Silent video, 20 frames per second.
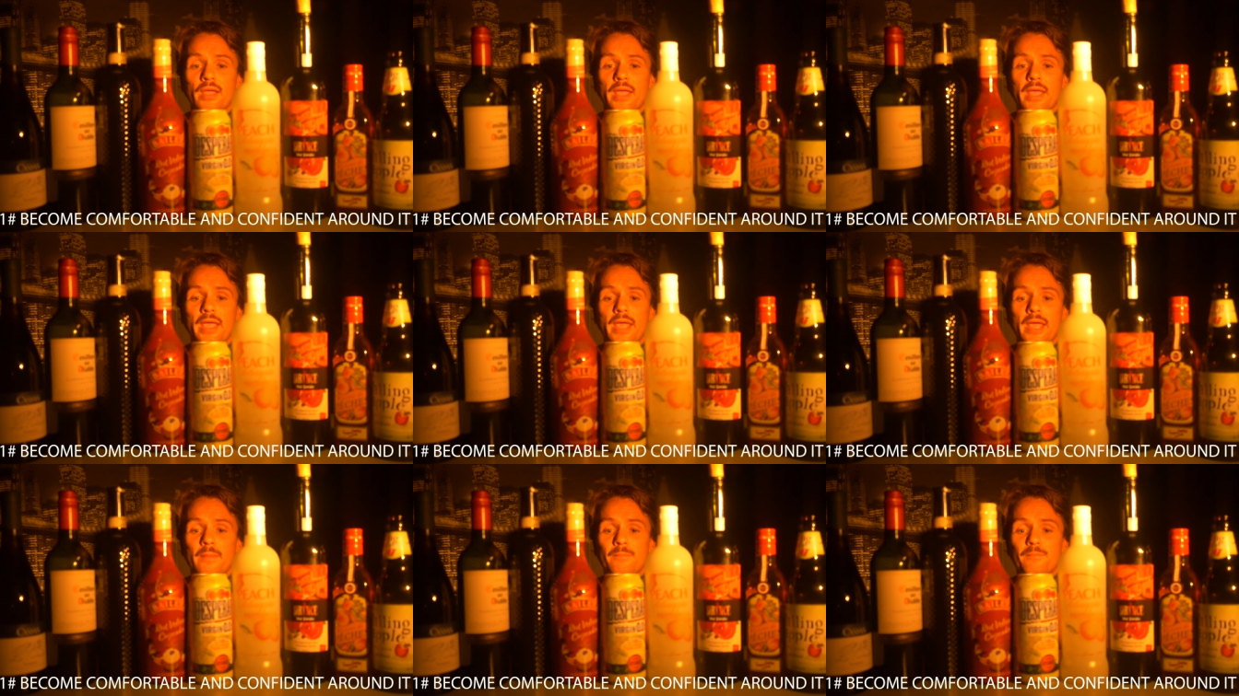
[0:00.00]

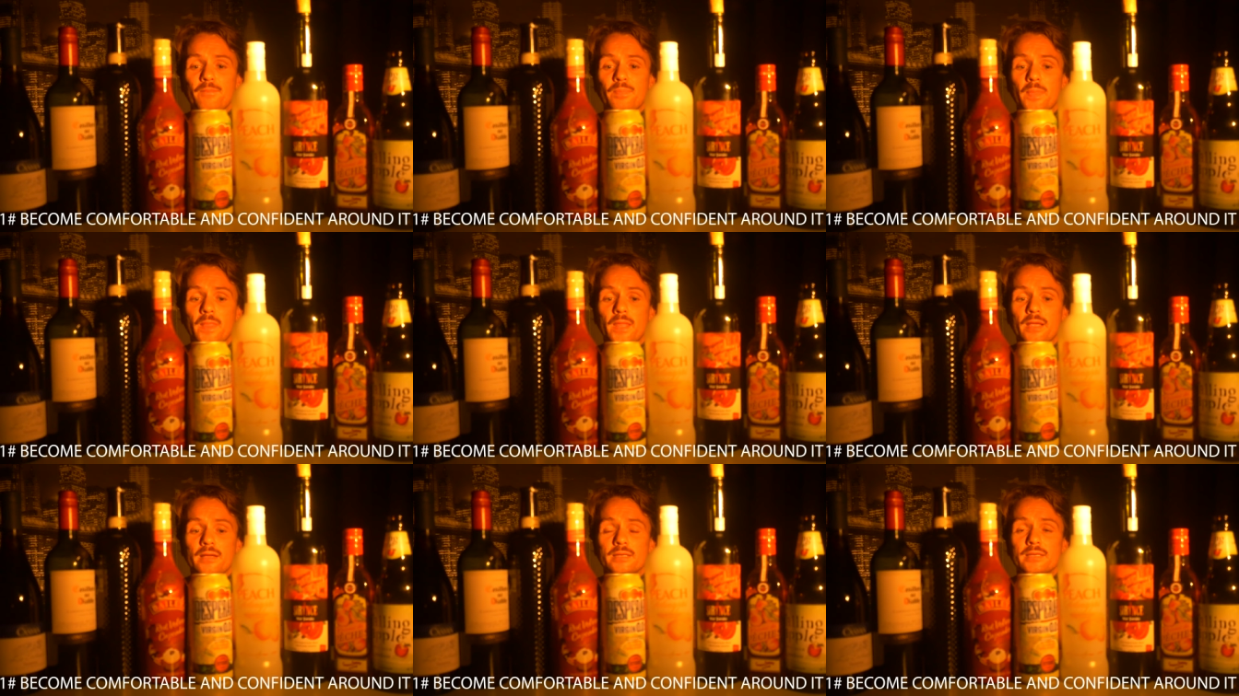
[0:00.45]
Um,
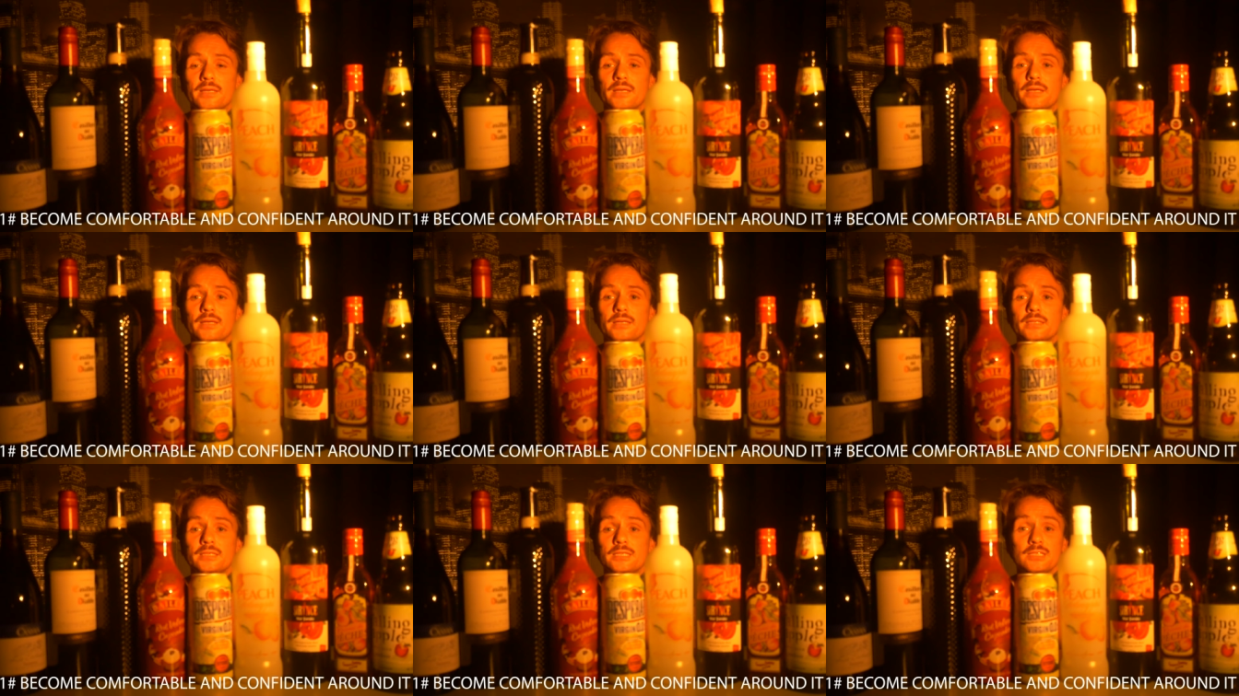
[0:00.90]

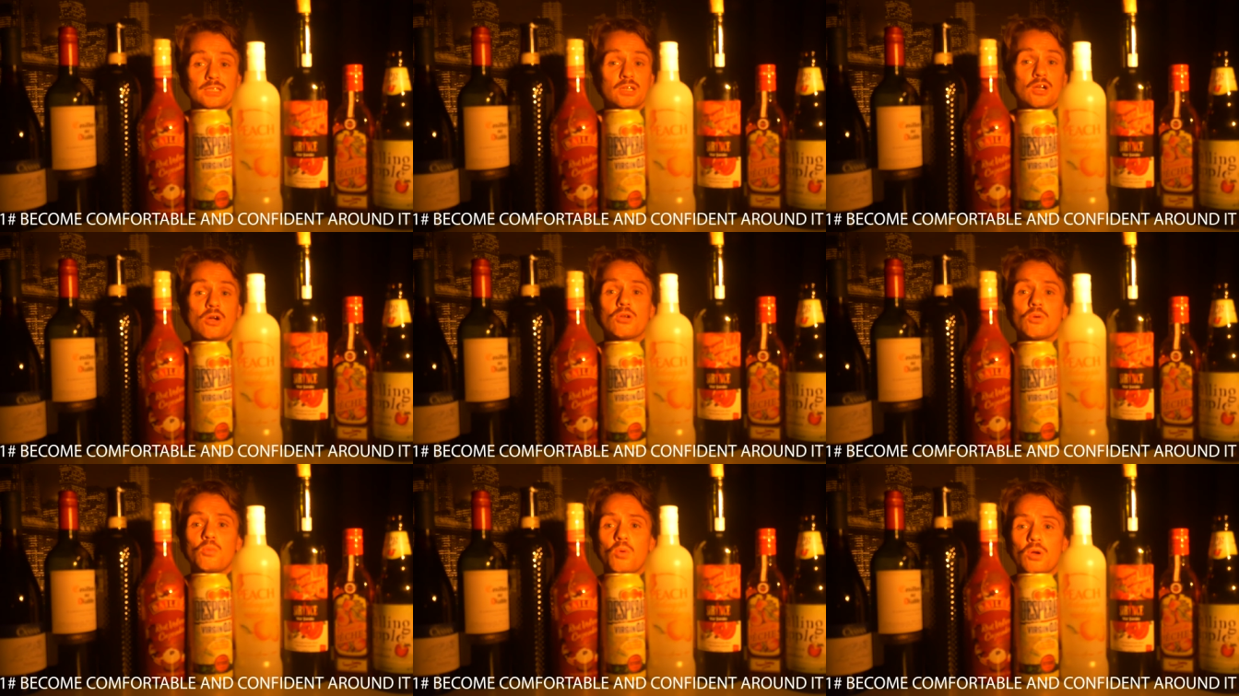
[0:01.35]
you're
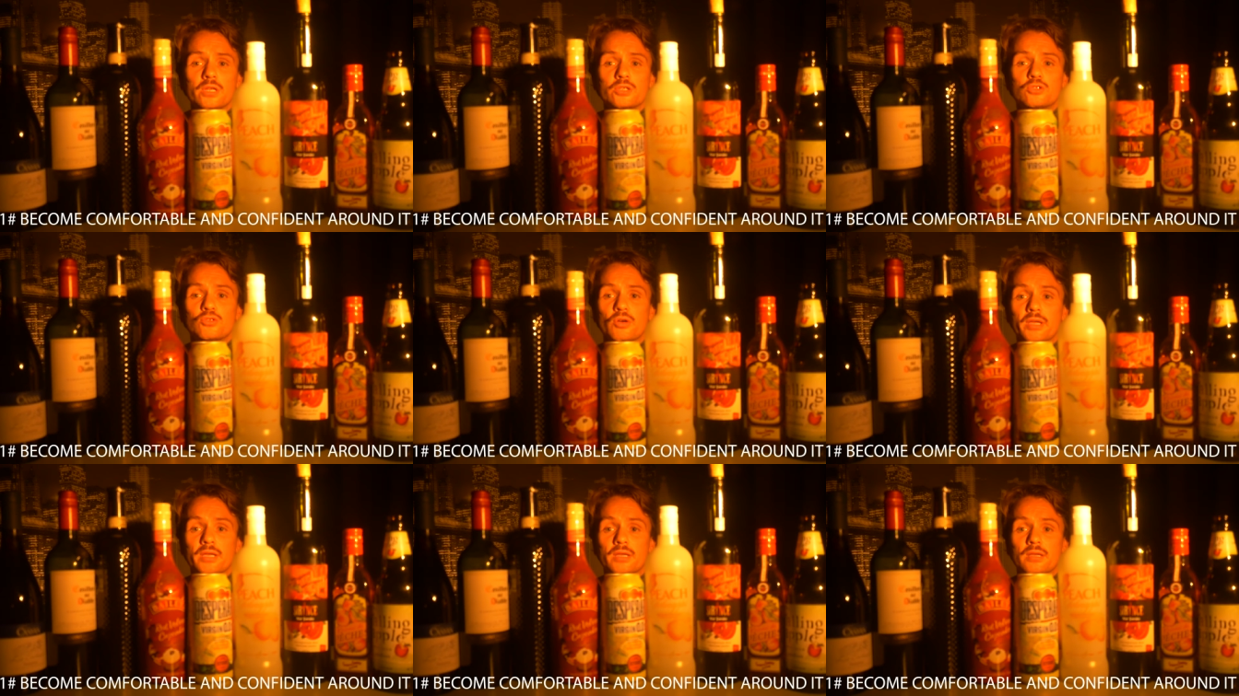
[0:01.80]
going to want
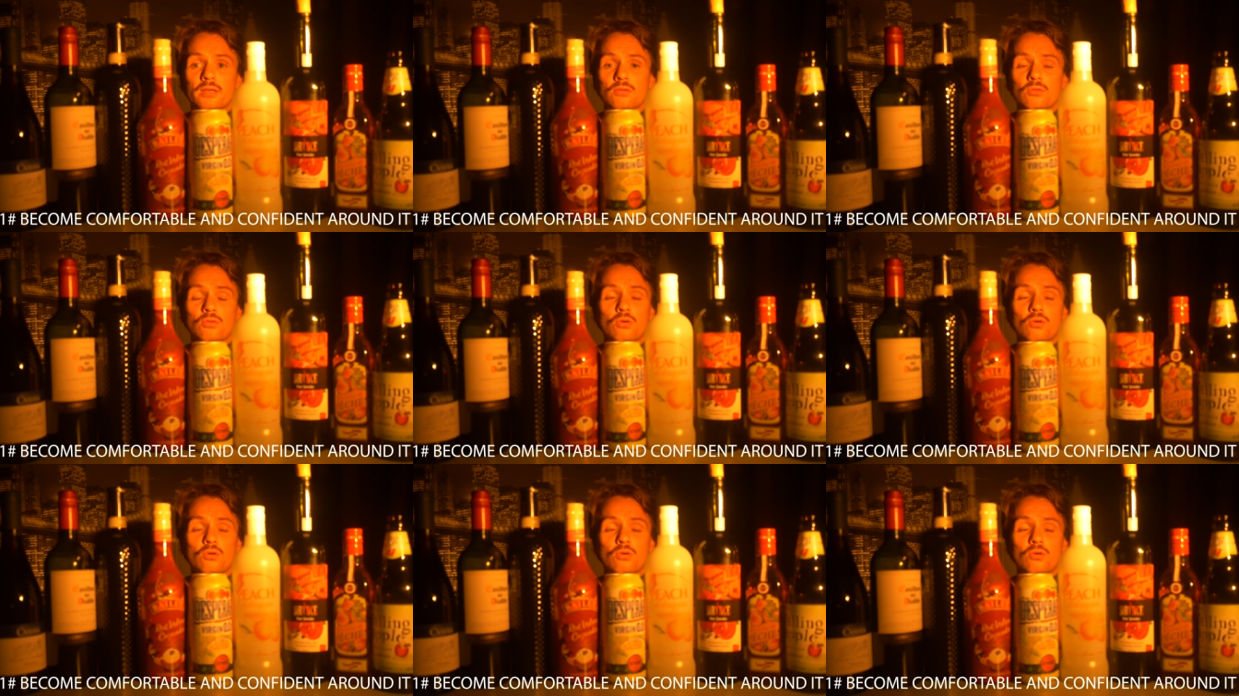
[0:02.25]
to drink.